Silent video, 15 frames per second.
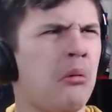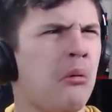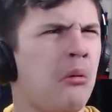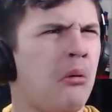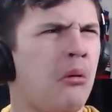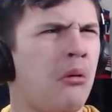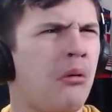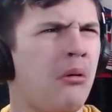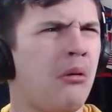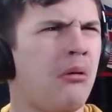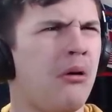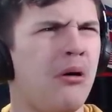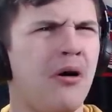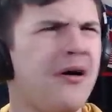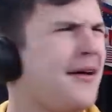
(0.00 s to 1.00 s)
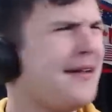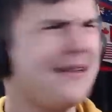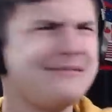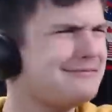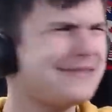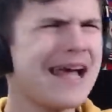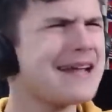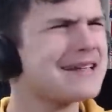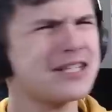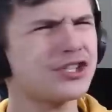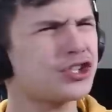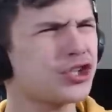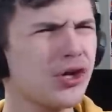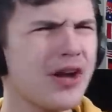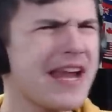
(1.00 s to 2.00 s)
and abundant tree
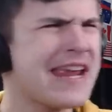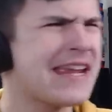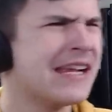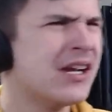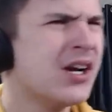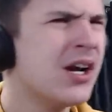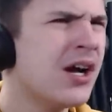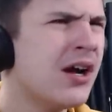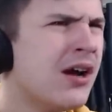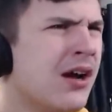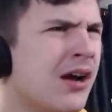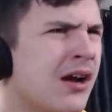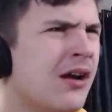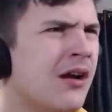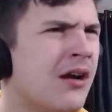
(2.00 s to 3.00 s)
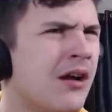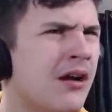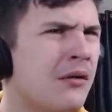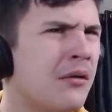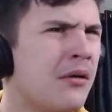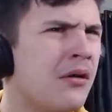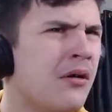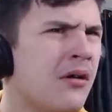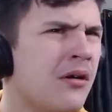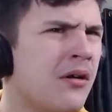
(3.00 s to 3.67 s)
if we were ever to visit Brazil.